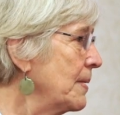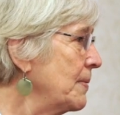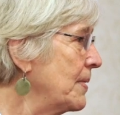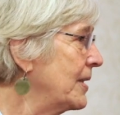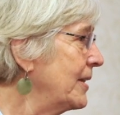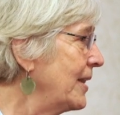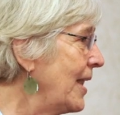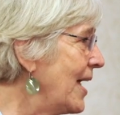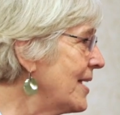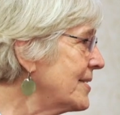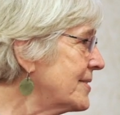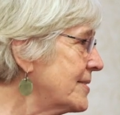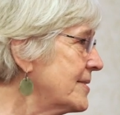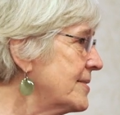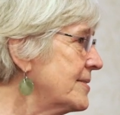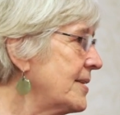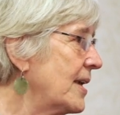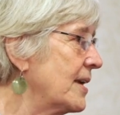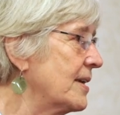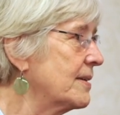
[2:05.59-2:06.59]
the
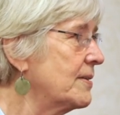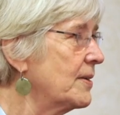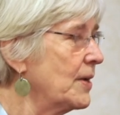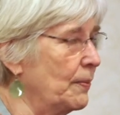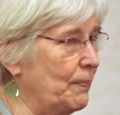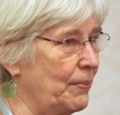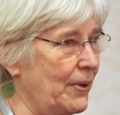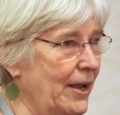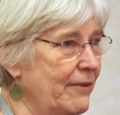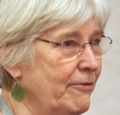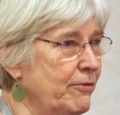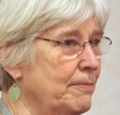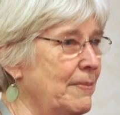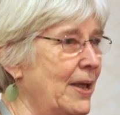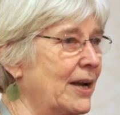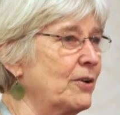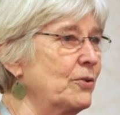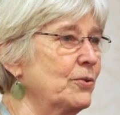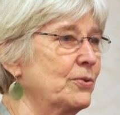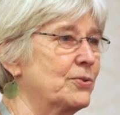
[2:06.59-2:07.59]
classes, I applied for
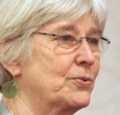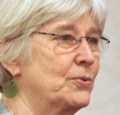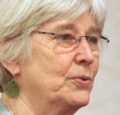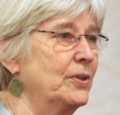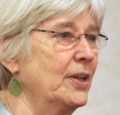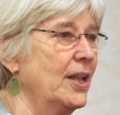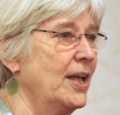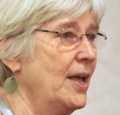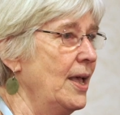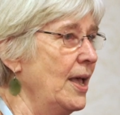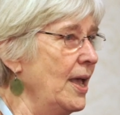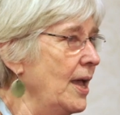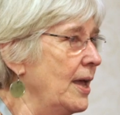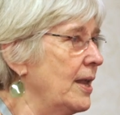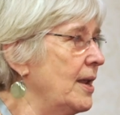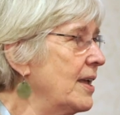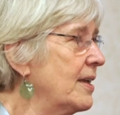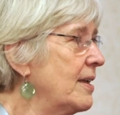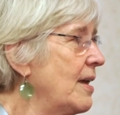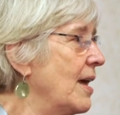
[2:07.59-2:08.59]
medical school,
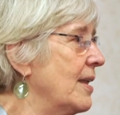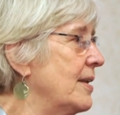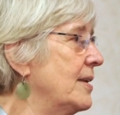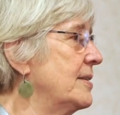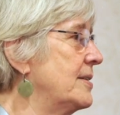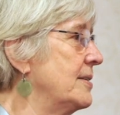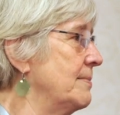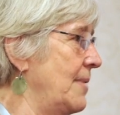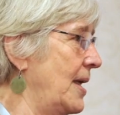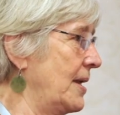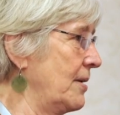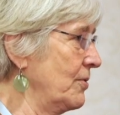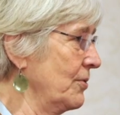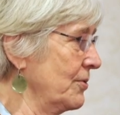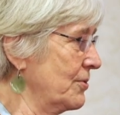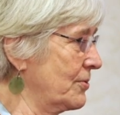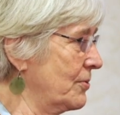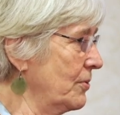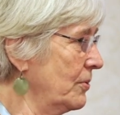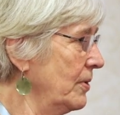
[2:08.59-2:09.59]
and I got into
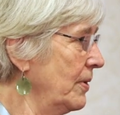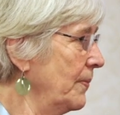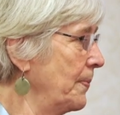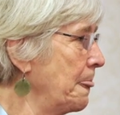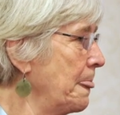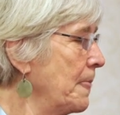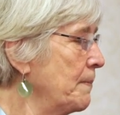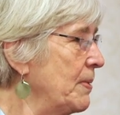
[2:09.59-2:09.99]
medical school.